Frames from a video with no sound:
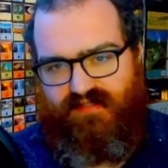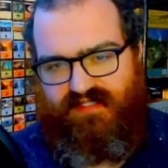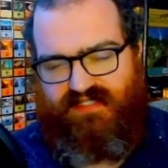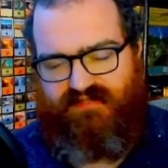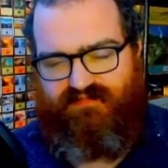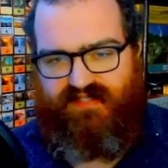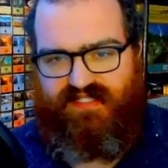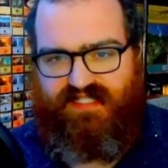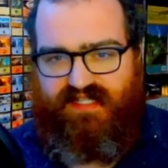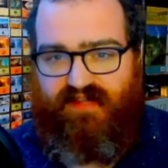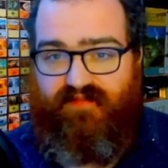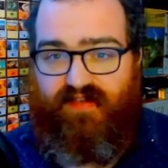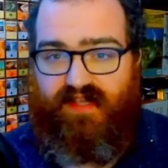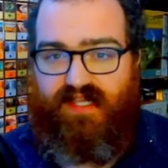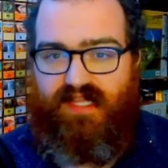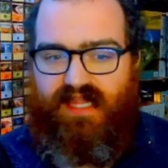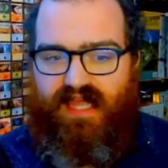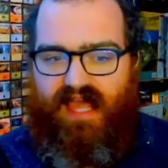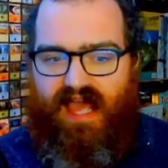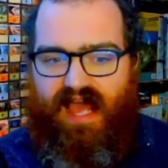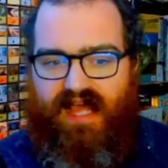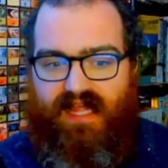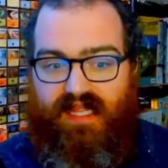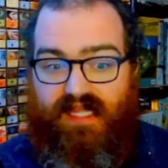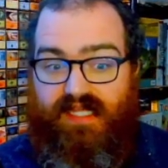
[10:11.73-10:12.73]
specifically
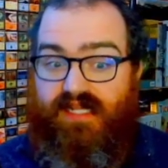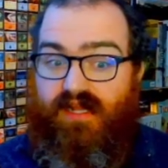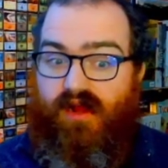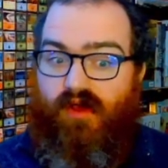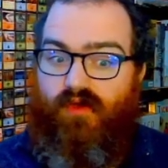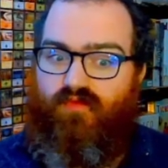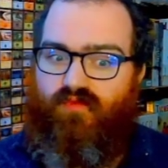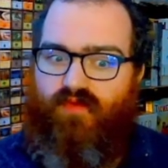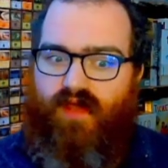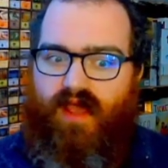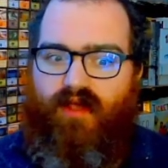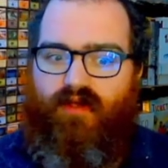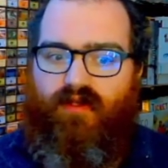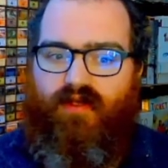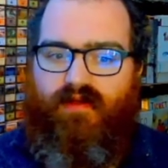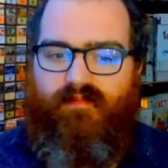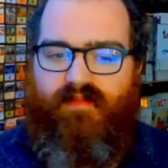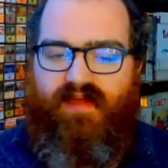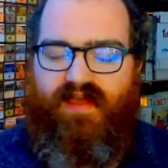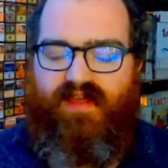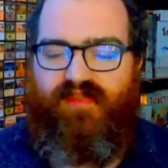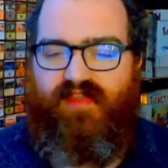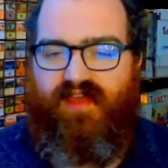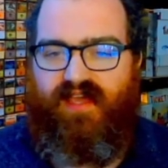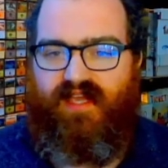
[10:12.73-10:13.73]
at, rare or
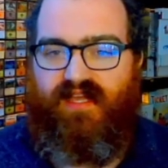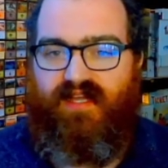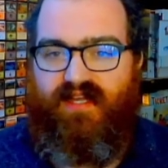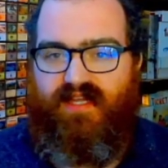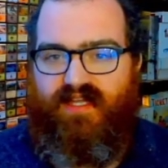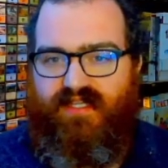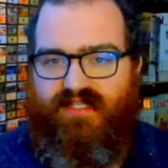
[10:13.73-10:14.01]
mythic,